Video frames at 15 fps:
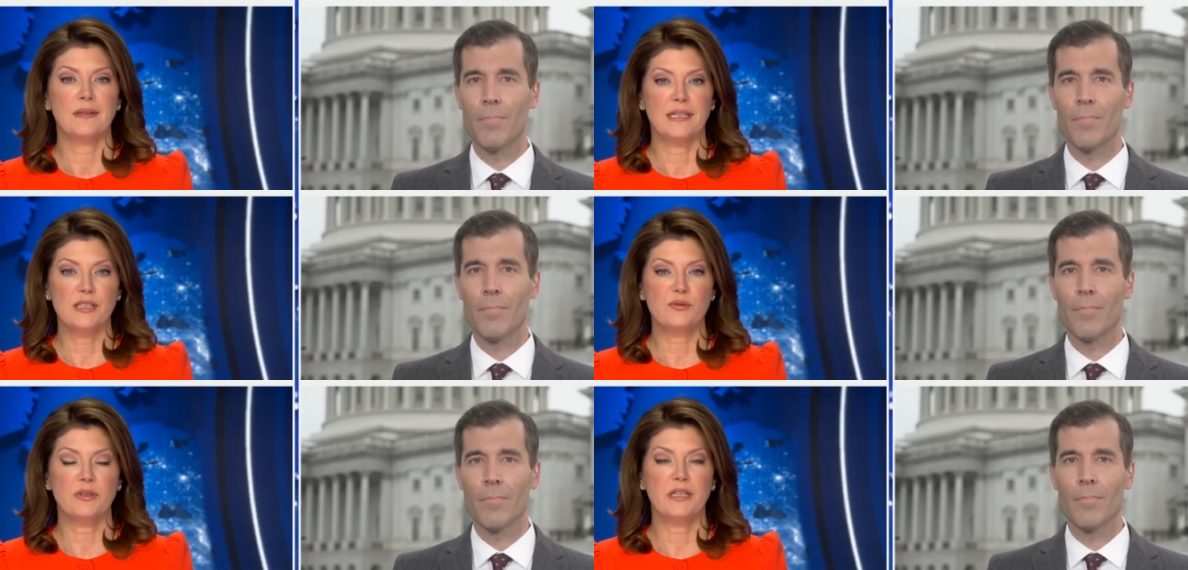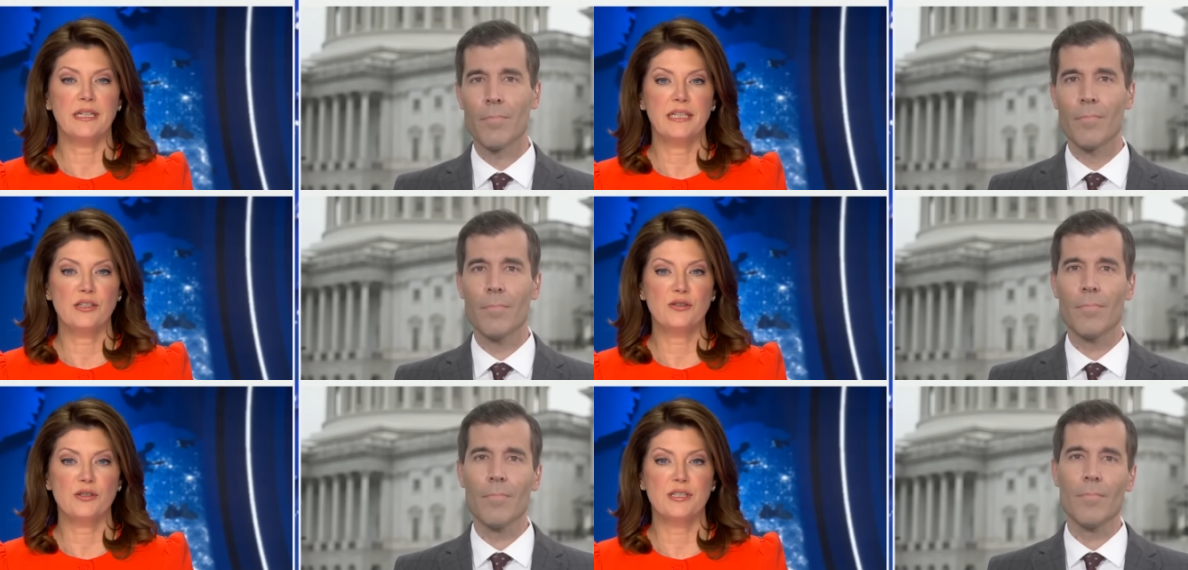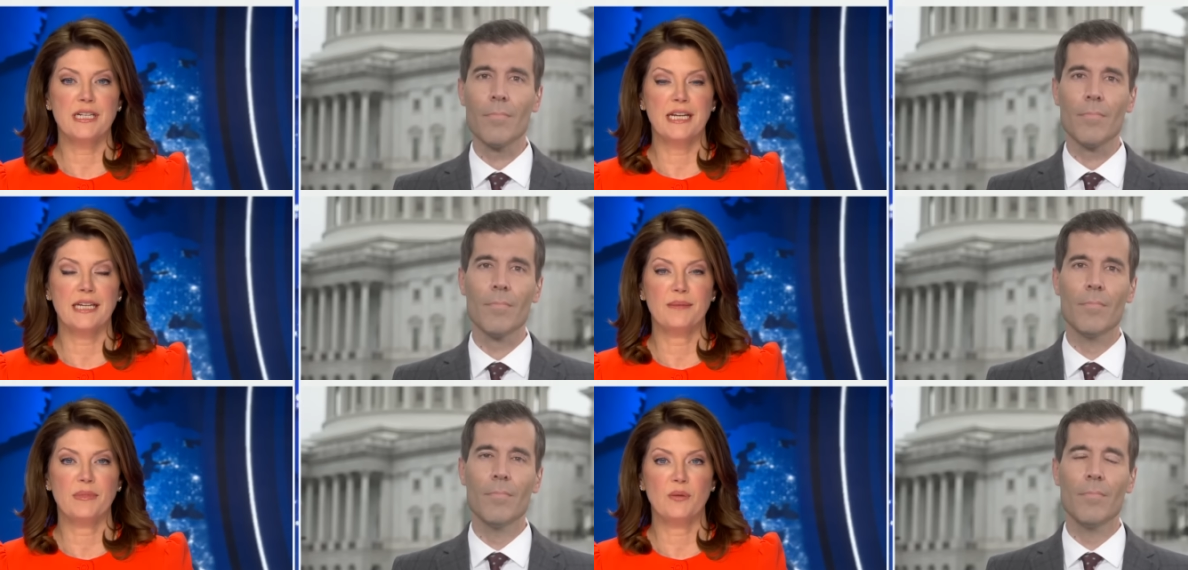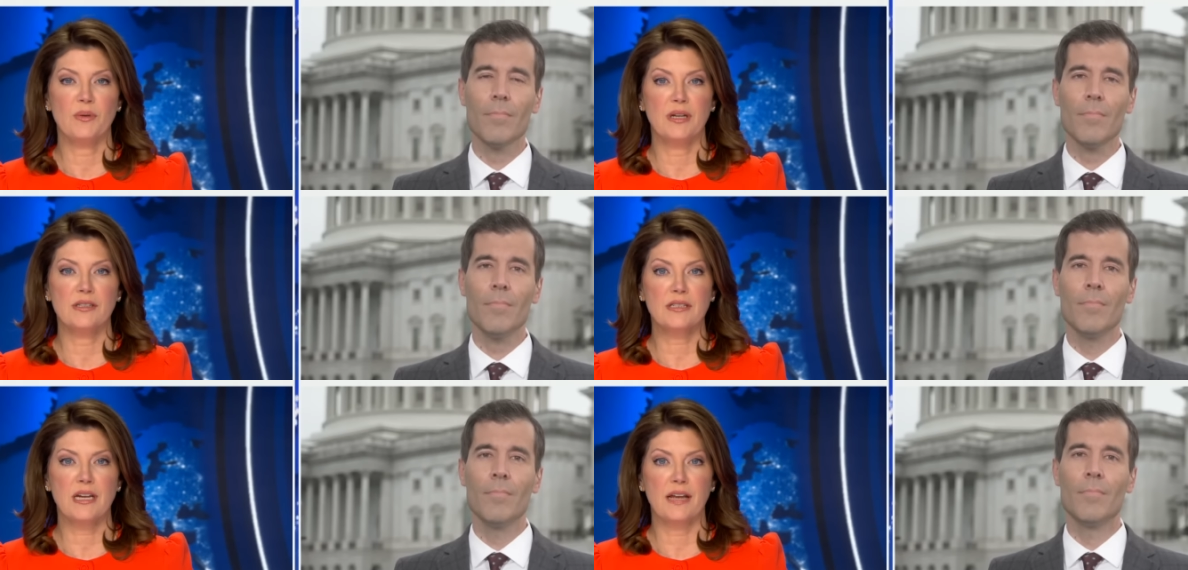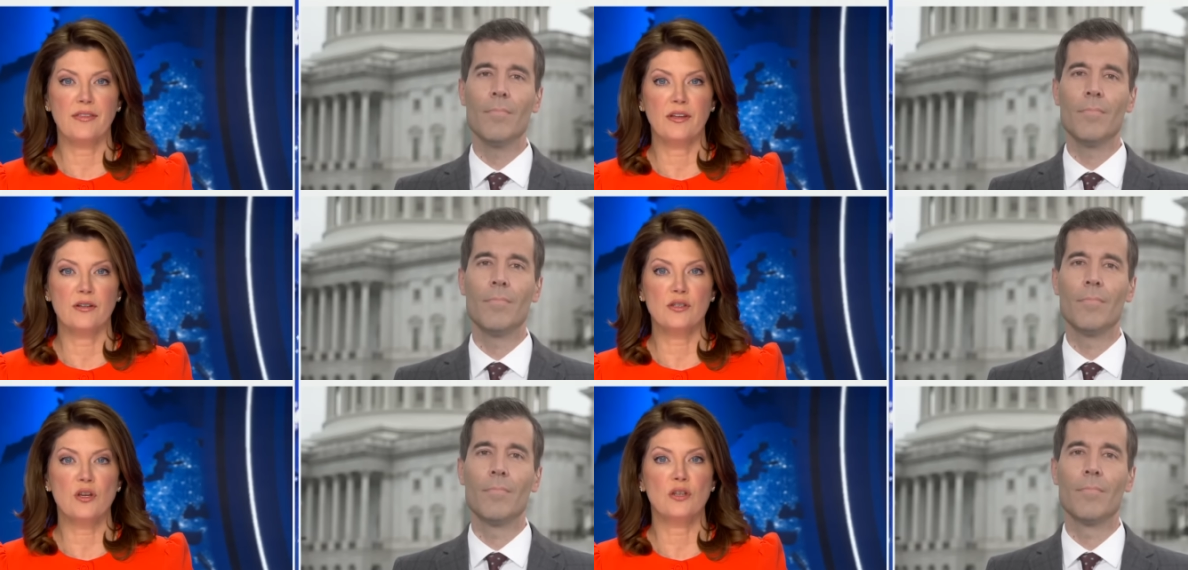Speaker 1: That's really interesting. And meanwhile, Scott,
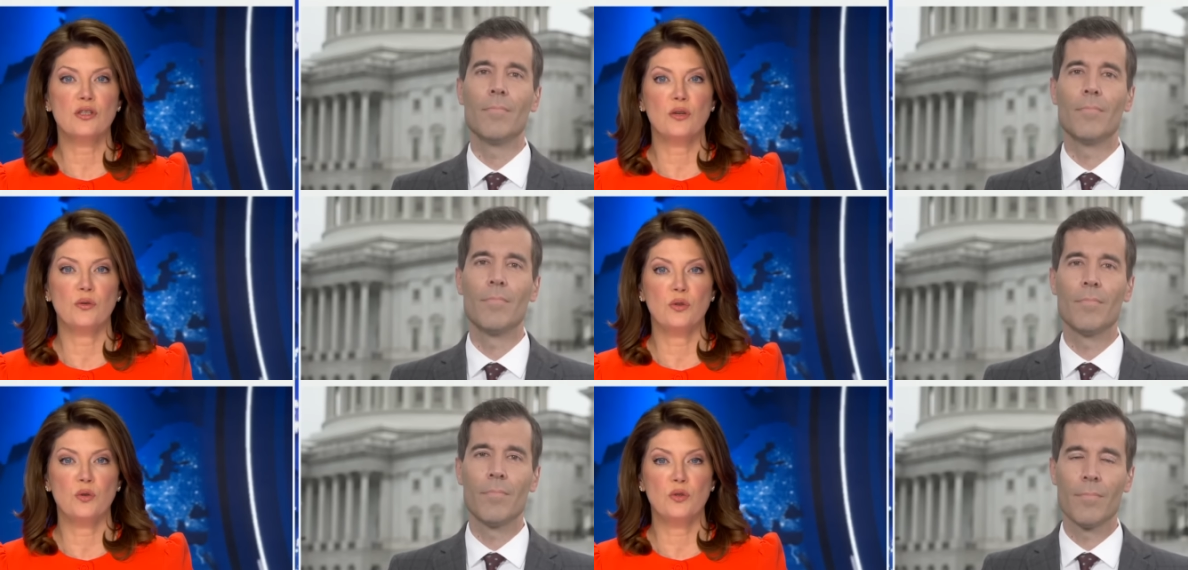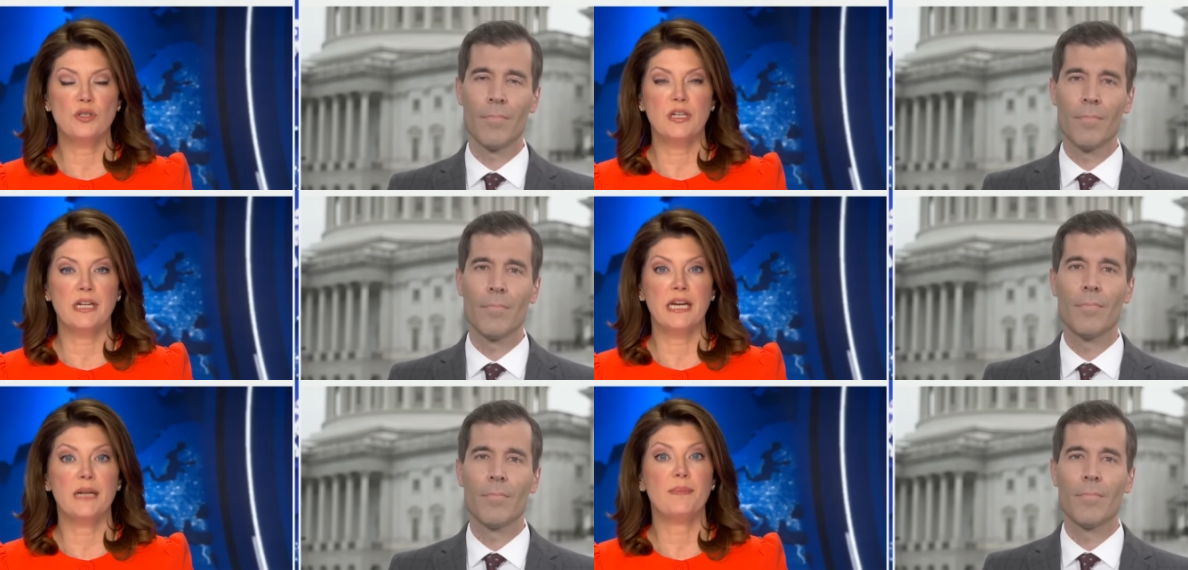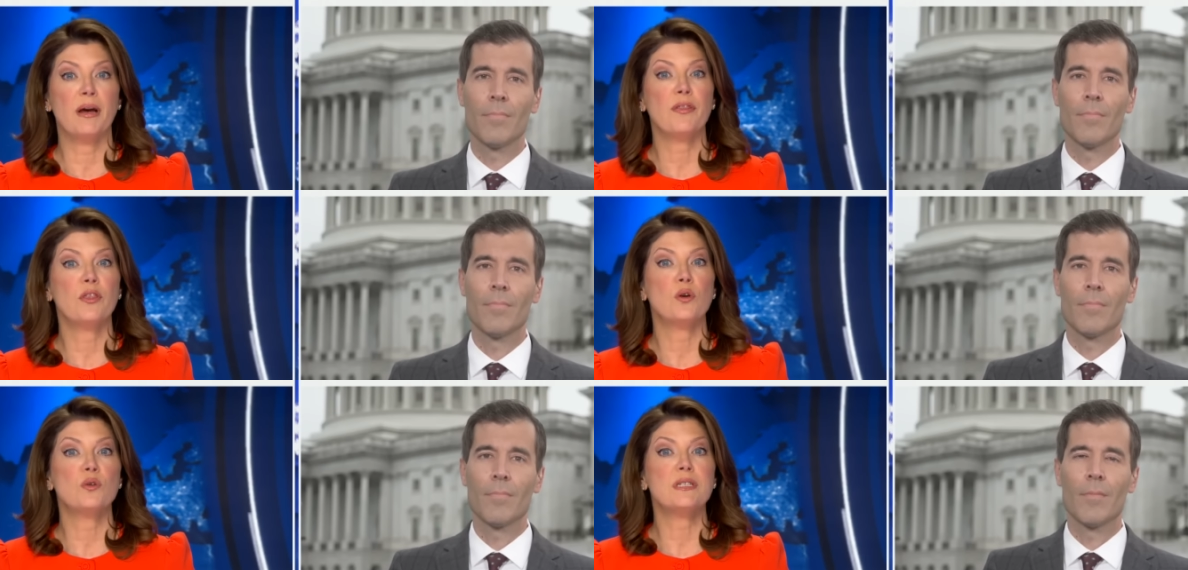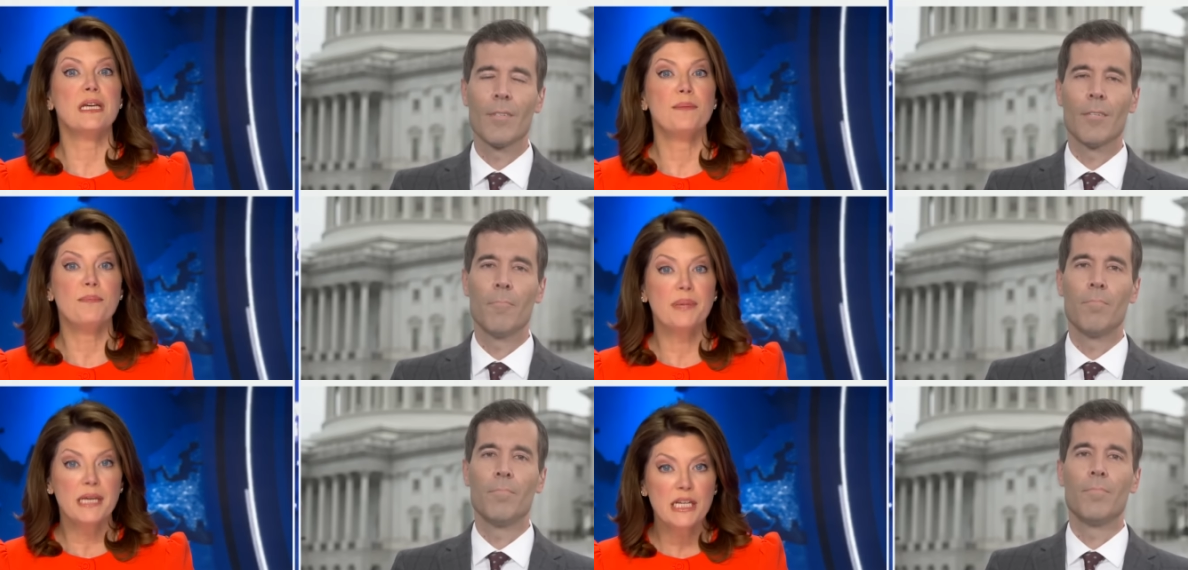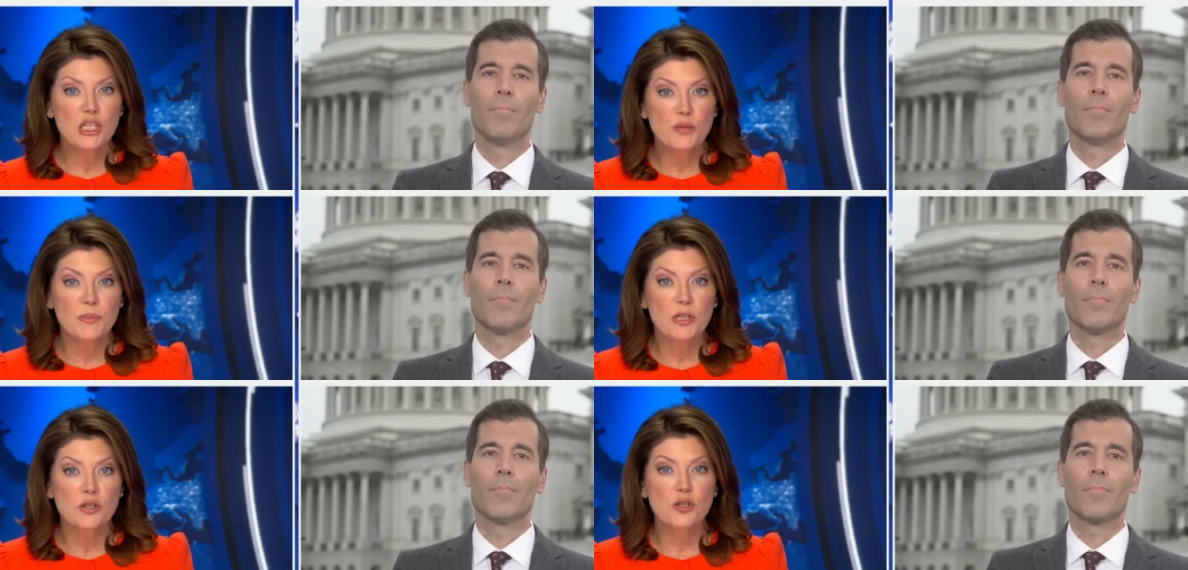there's also news tonight about those
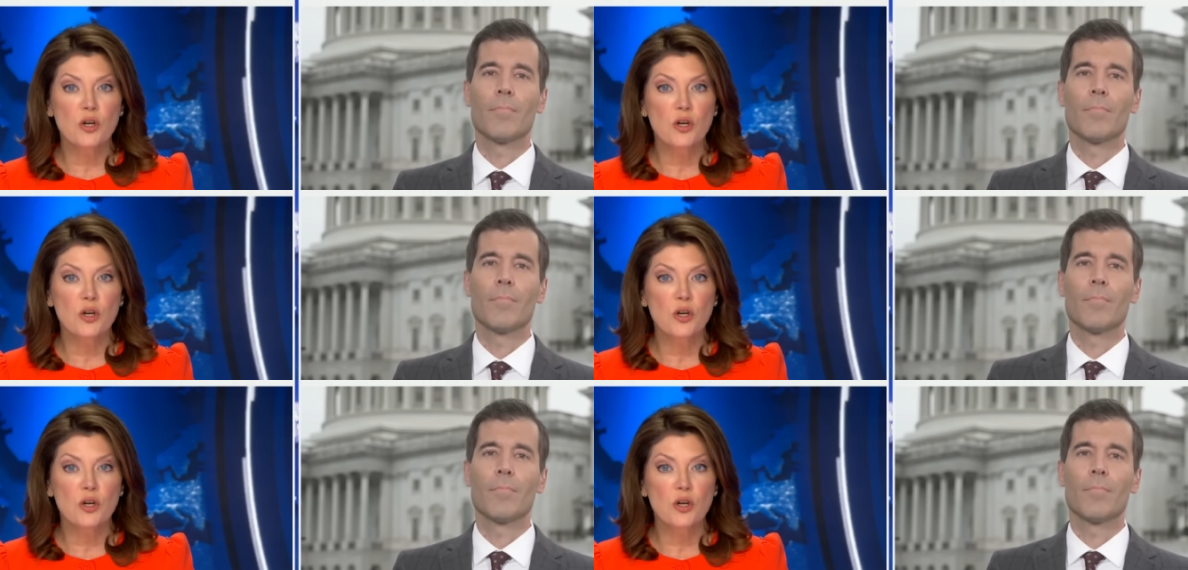impeachment